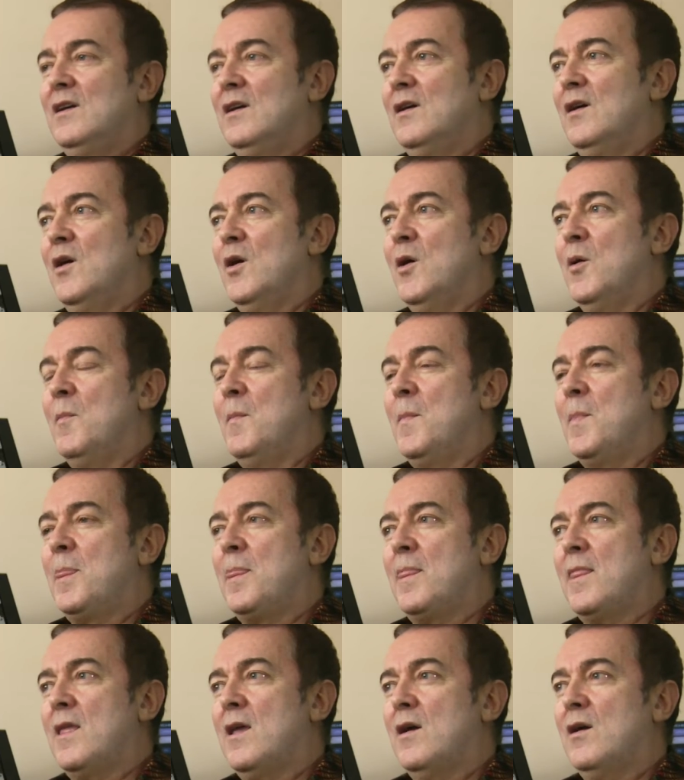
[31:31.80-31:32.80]
um,
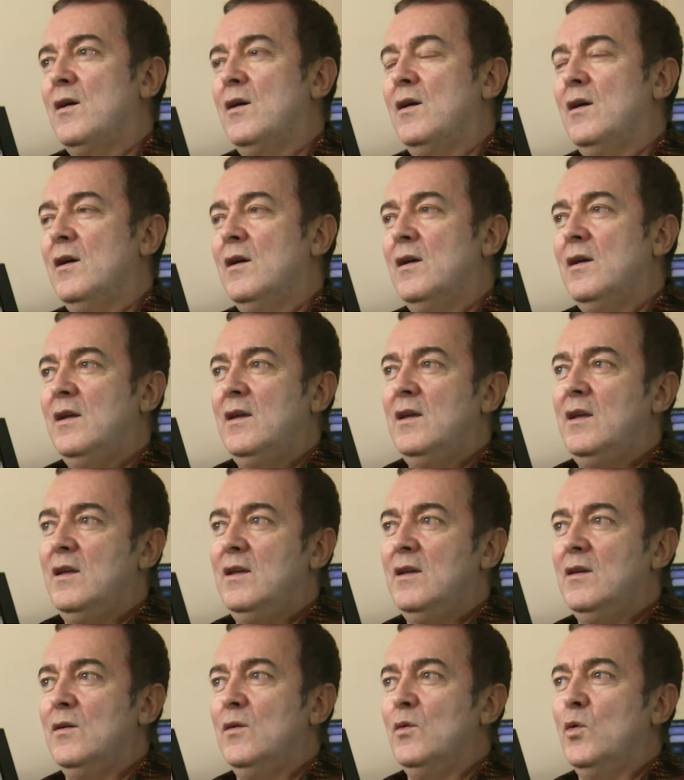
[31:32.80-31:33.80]
uh,
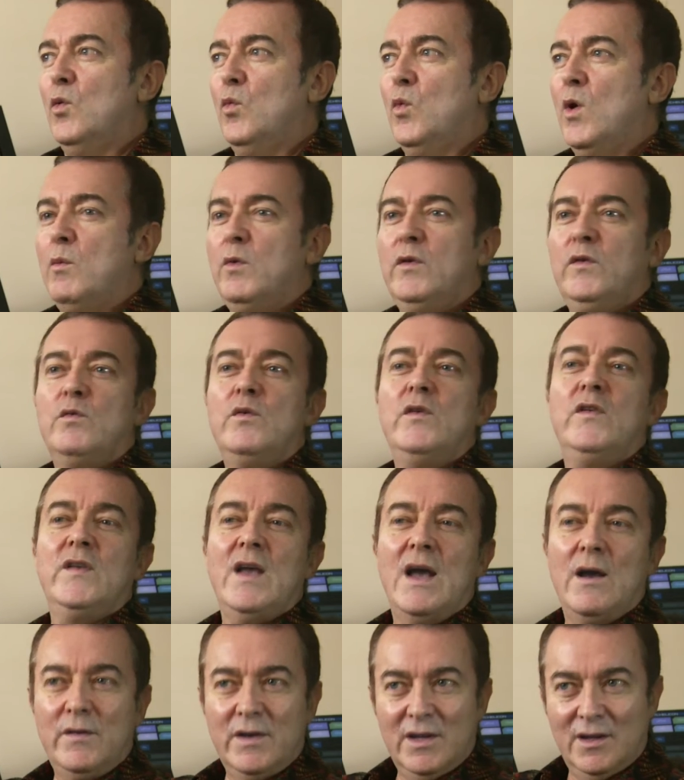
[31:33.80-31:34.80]
or what was
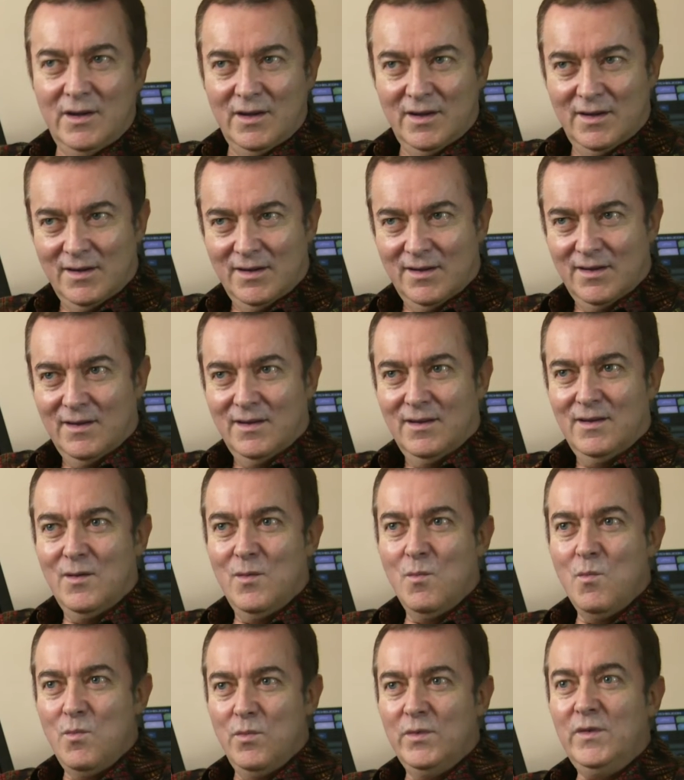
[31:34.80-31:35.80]
resounding
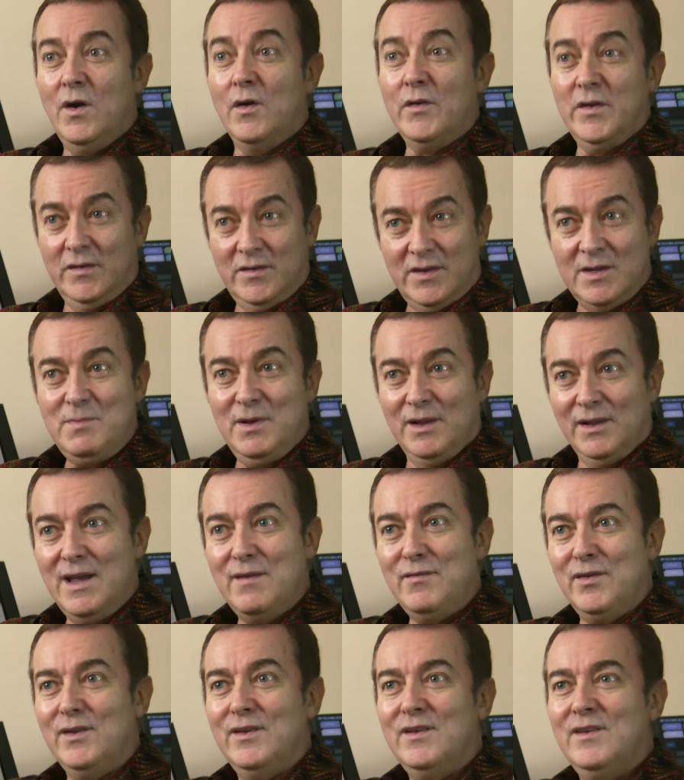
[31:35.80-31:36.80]
on a deeper
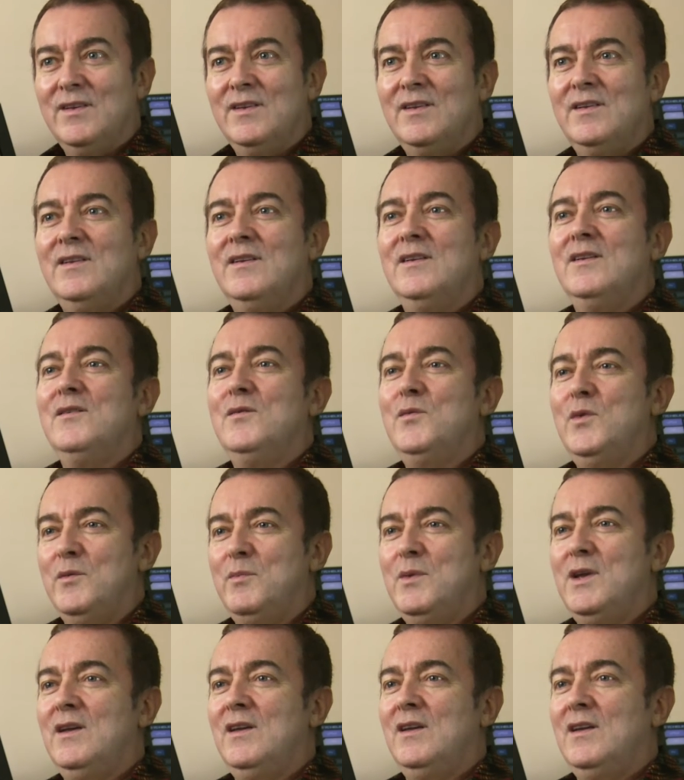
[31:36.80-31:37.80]
level
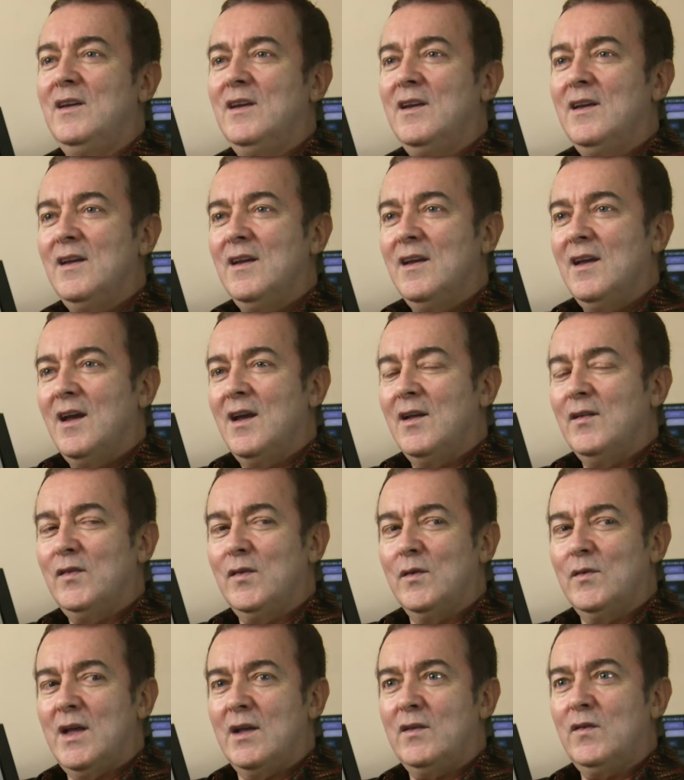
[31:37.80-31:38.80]
with me. And
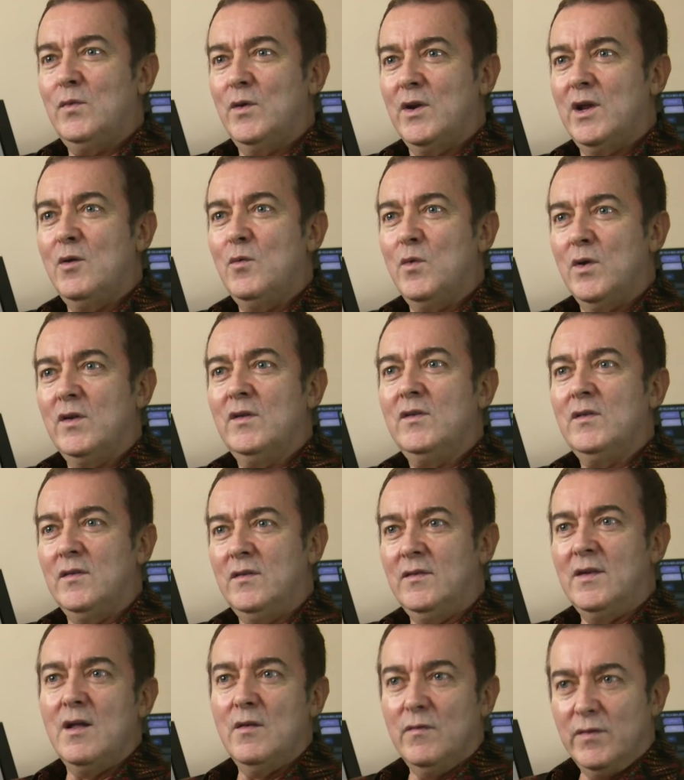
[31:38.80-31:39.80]
so that's what I wanted to
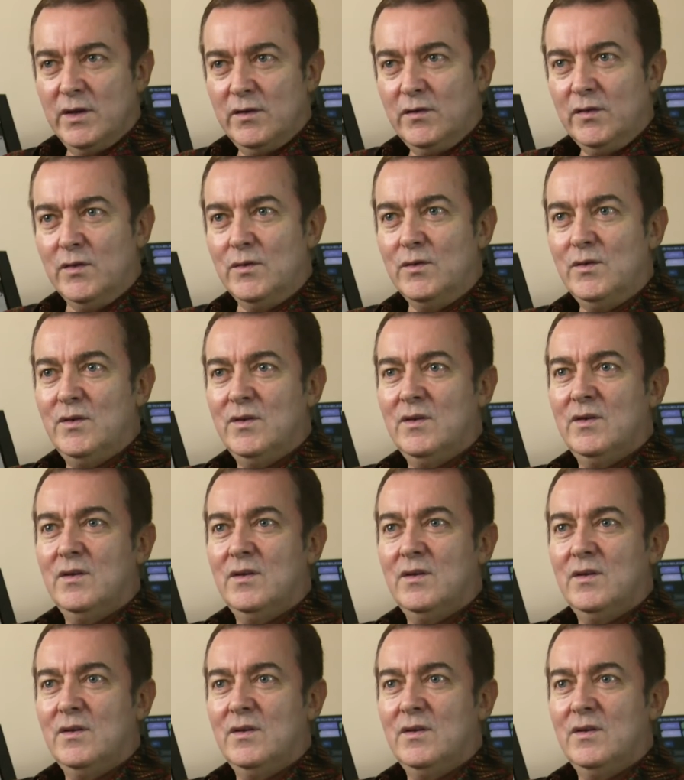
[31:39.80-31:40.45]
delve into